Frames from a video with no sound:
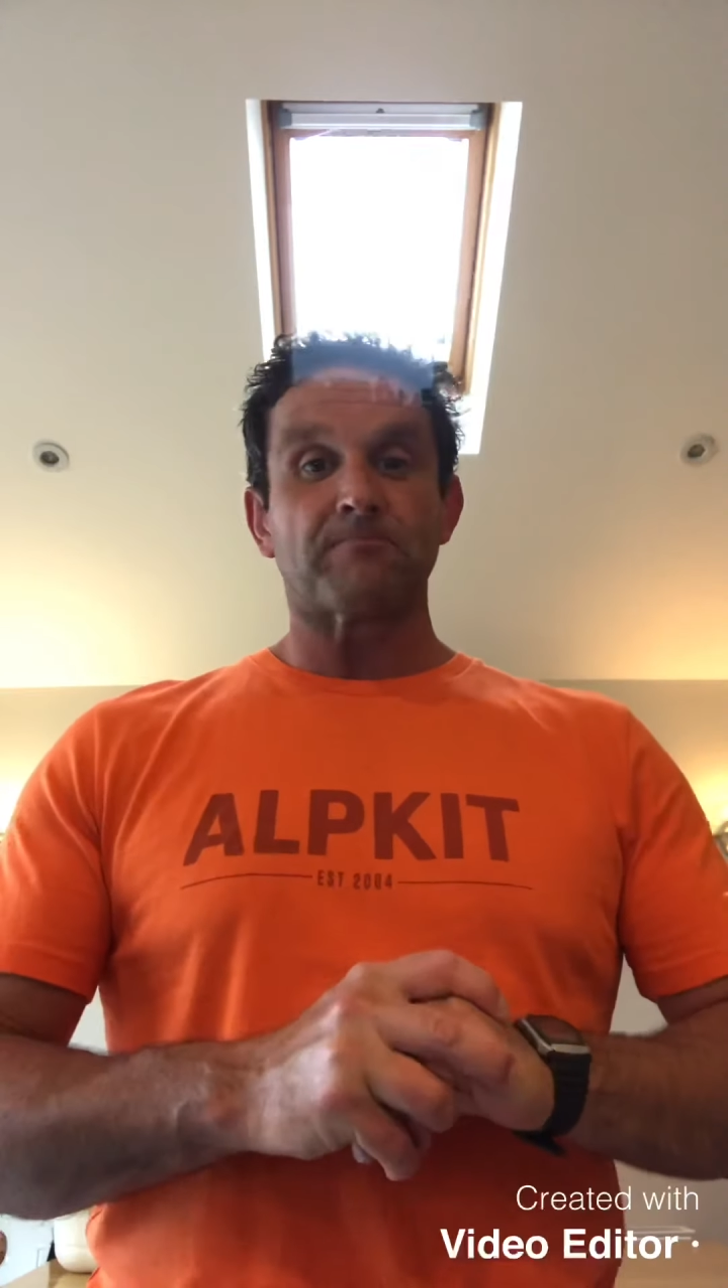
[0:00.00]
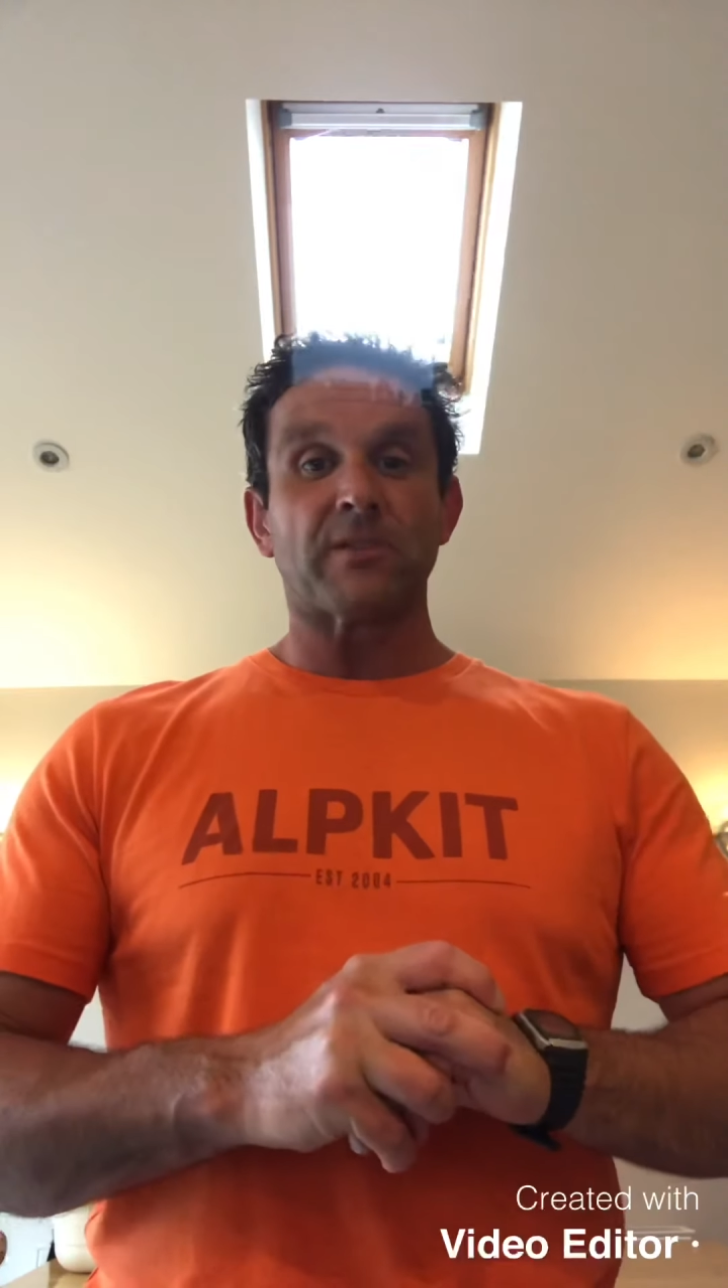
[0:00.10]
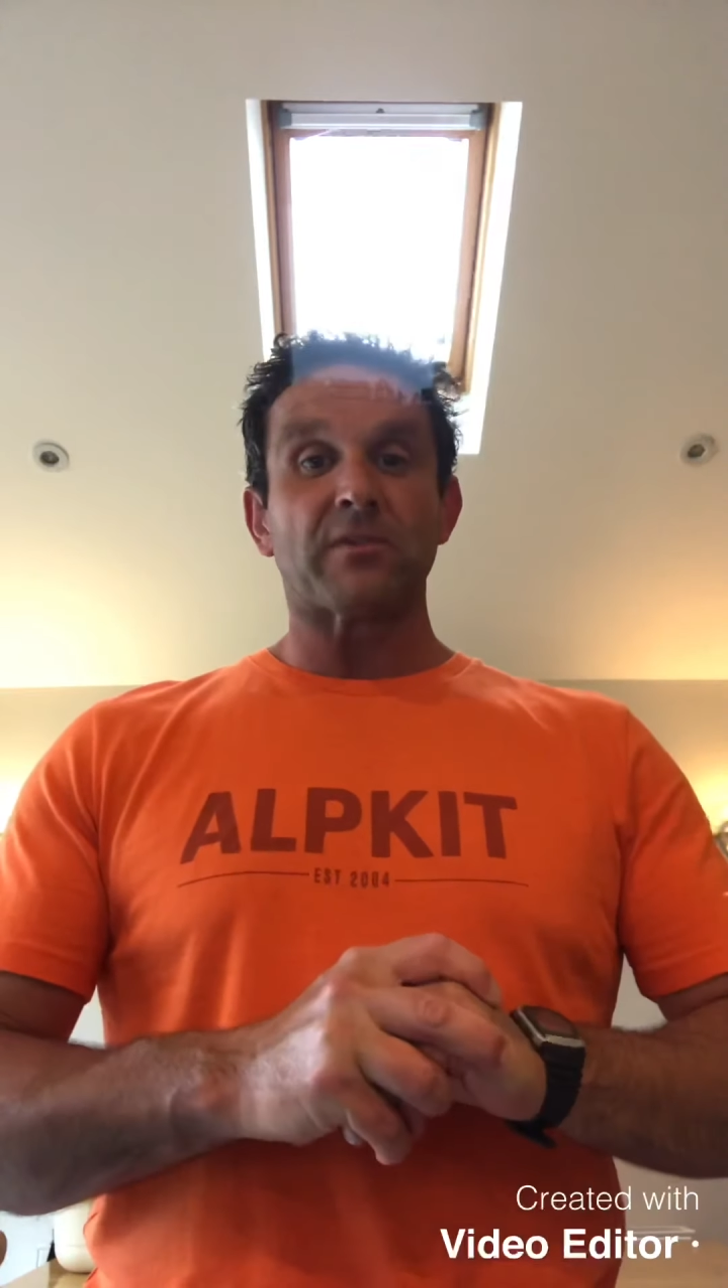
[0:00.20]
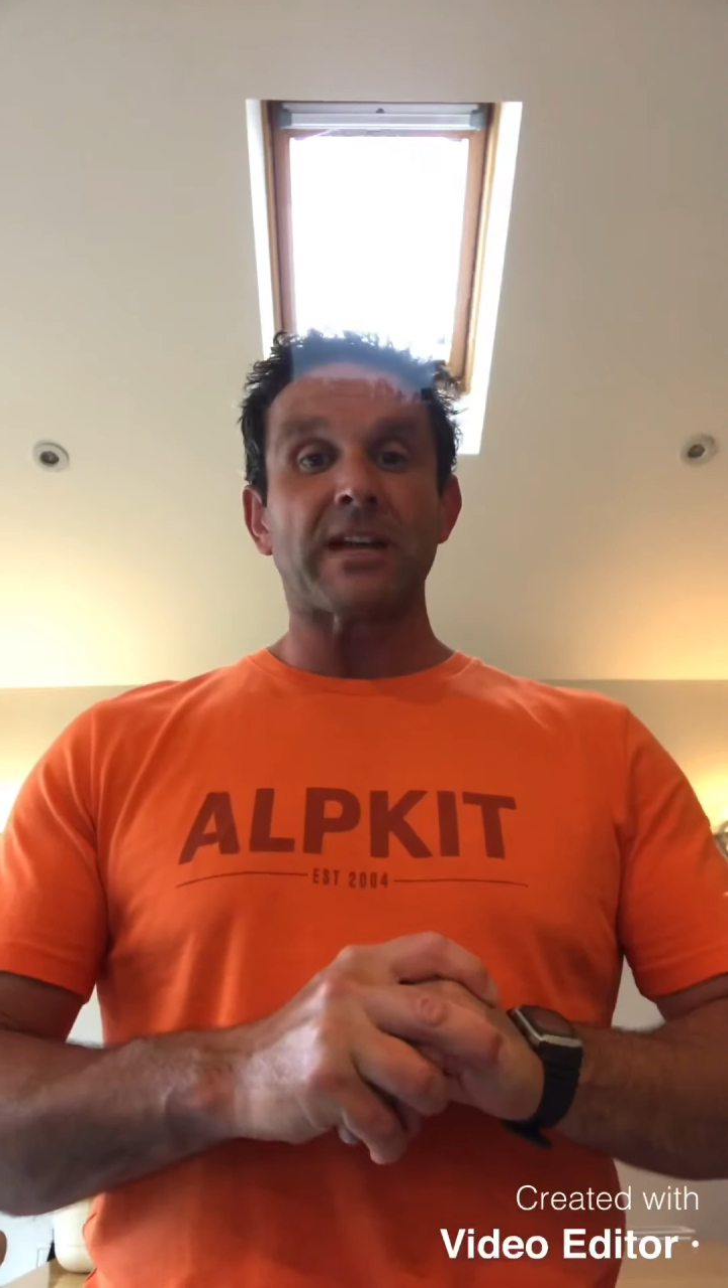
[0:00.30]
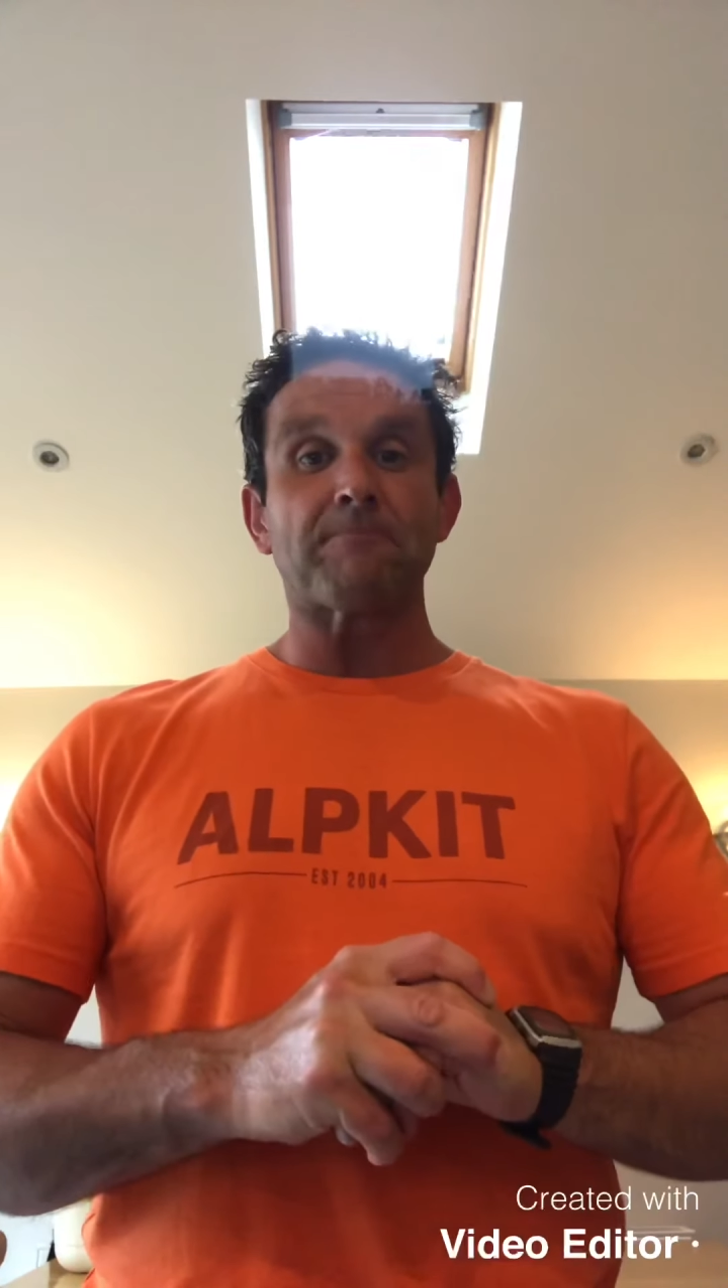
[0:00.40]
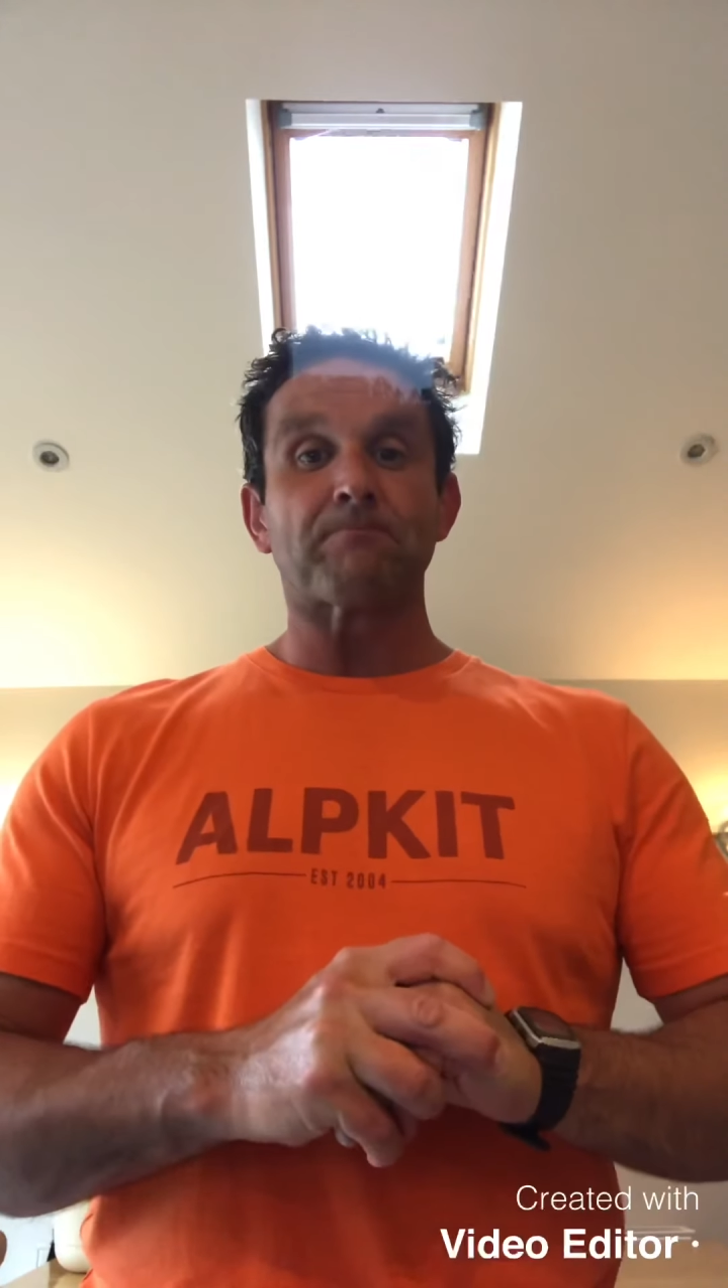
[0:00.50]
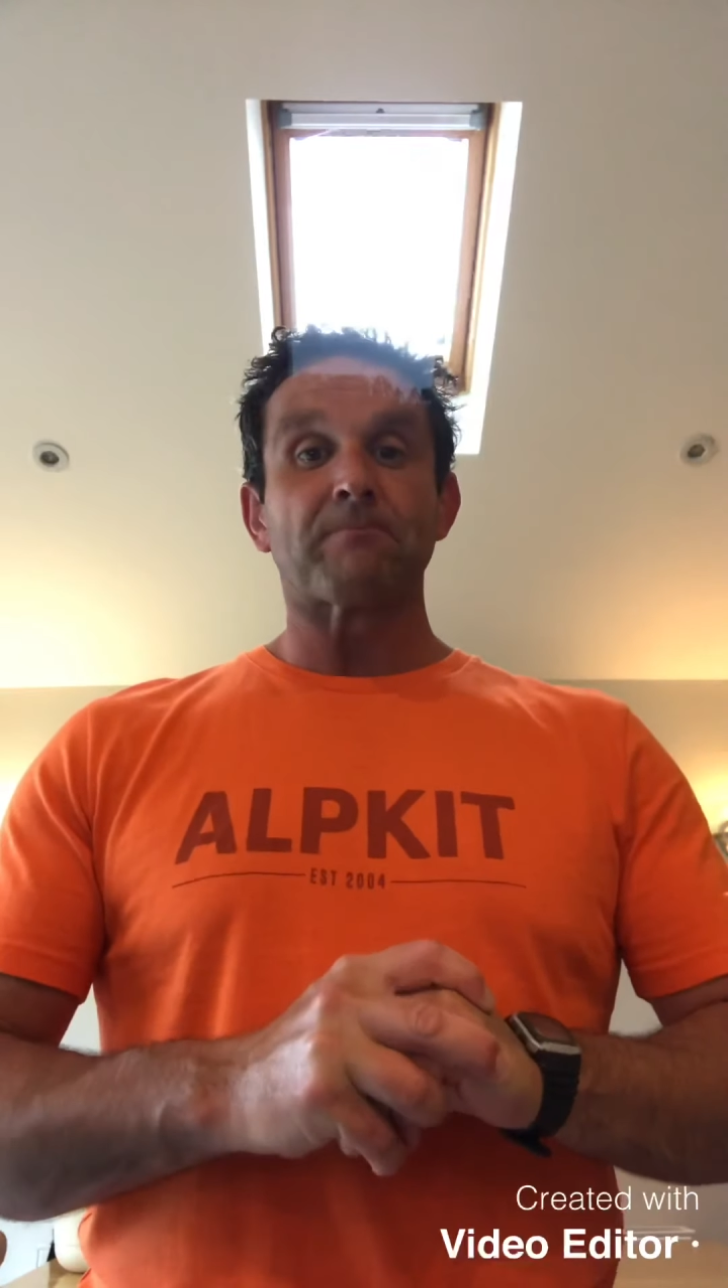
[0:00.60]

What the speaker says: okay?